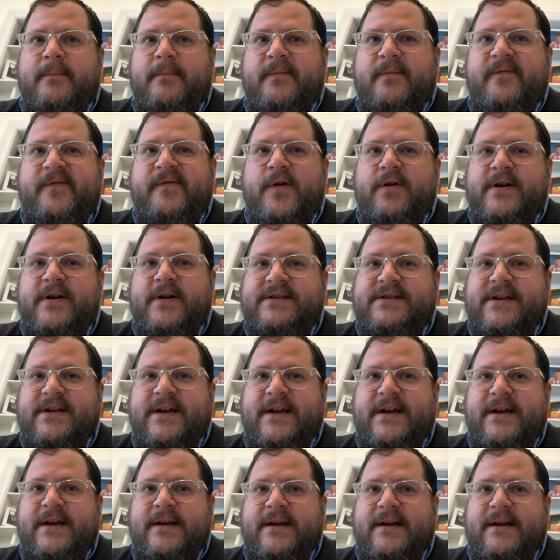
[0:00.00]
focused
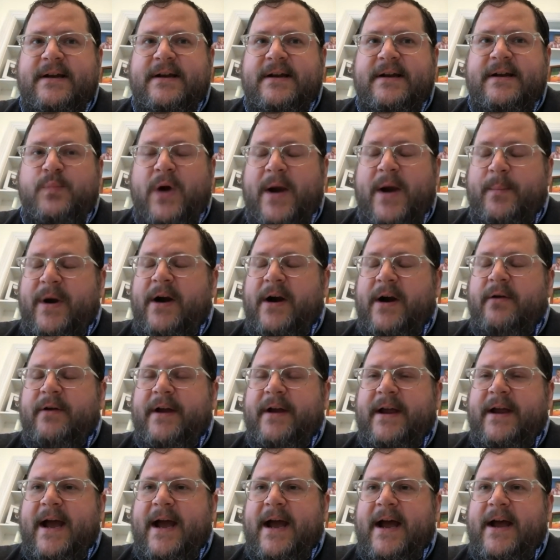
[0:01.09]
in
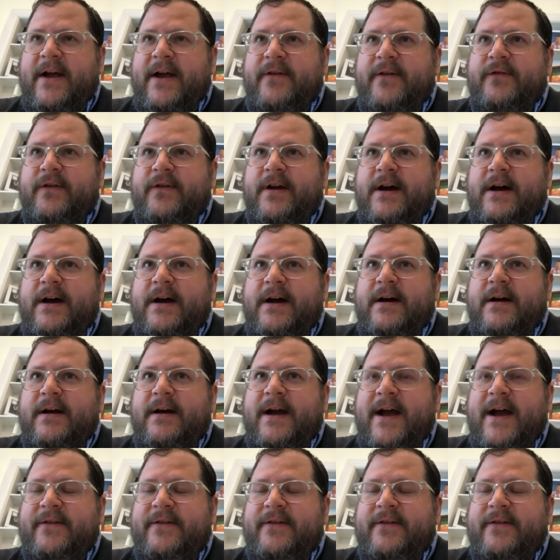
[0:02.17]
primarily as
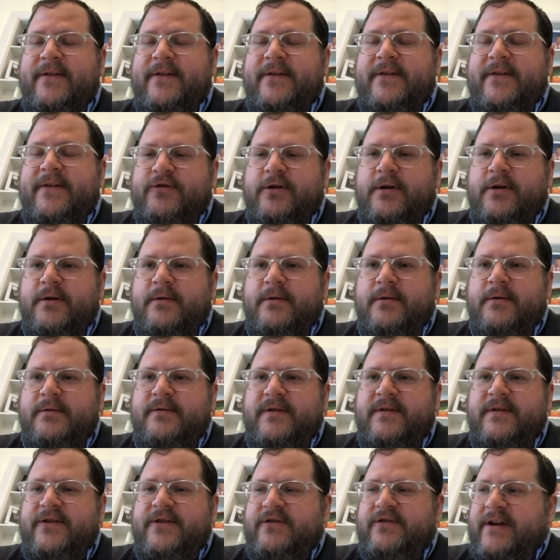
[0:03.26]
a teacher,
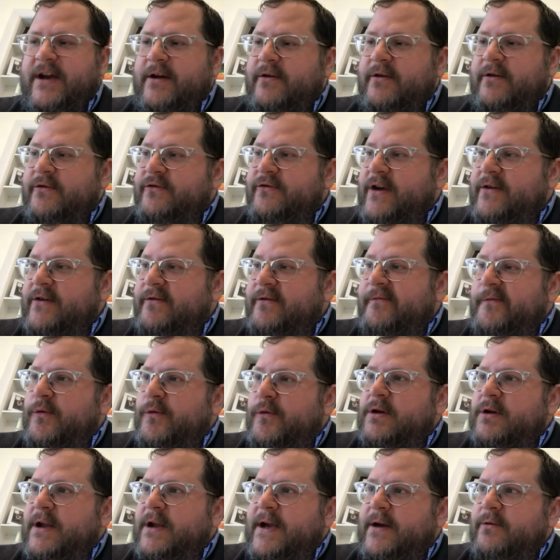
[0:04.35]
teaching English as a
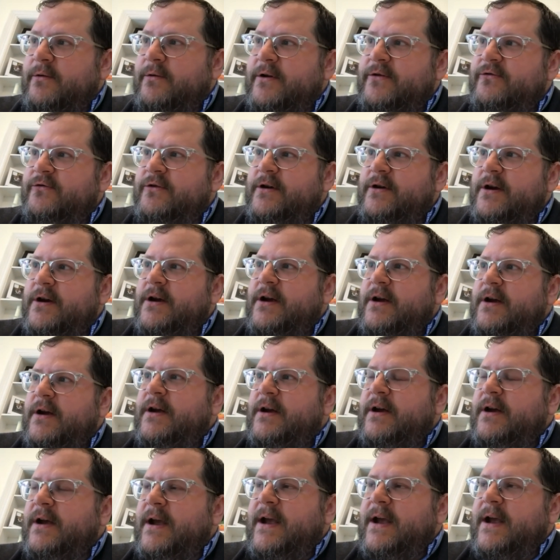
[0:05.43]
foreign language,
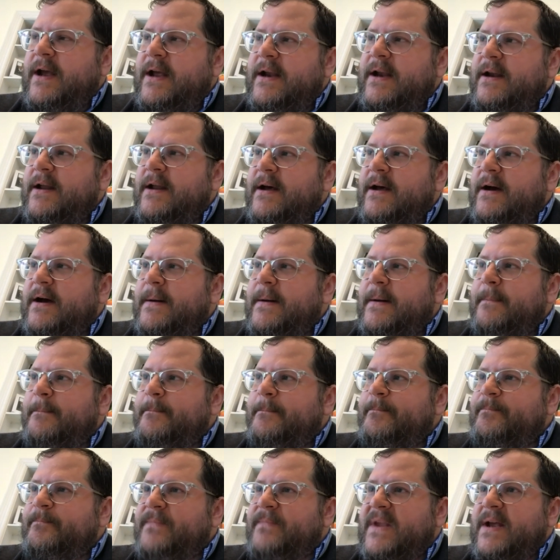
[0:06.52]
and
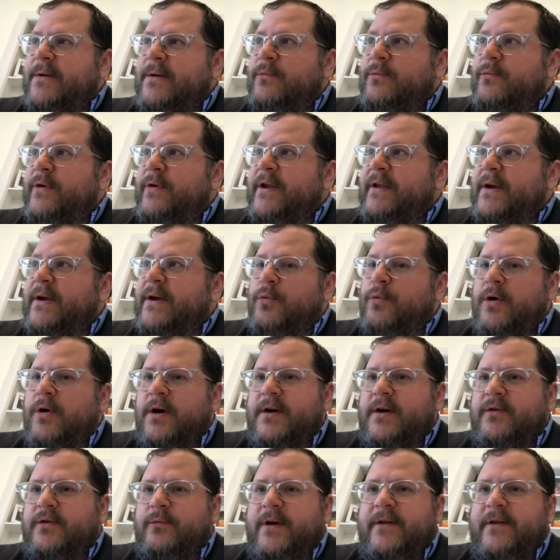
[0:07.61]
really
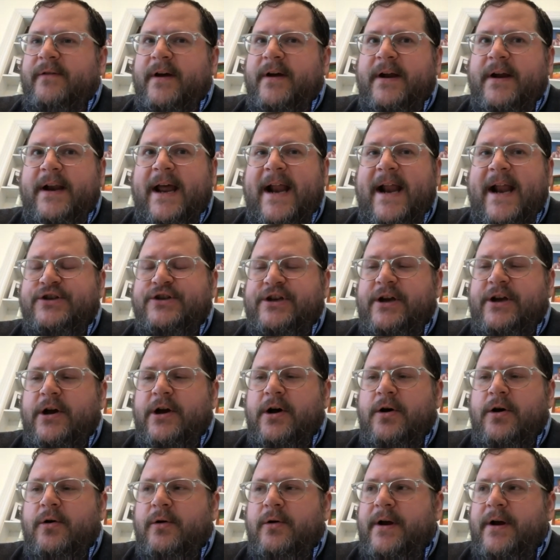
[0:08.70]
worked with an
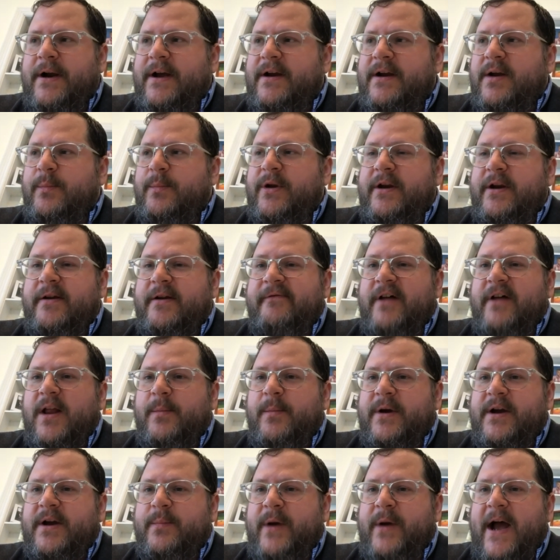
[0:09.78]
NGO in a community
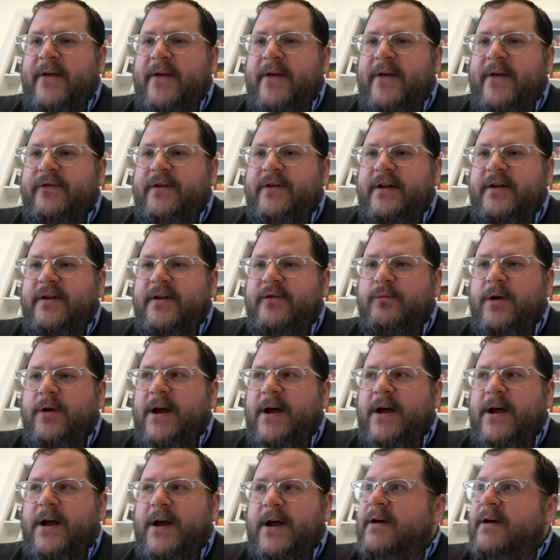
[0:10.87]
development capacity as well.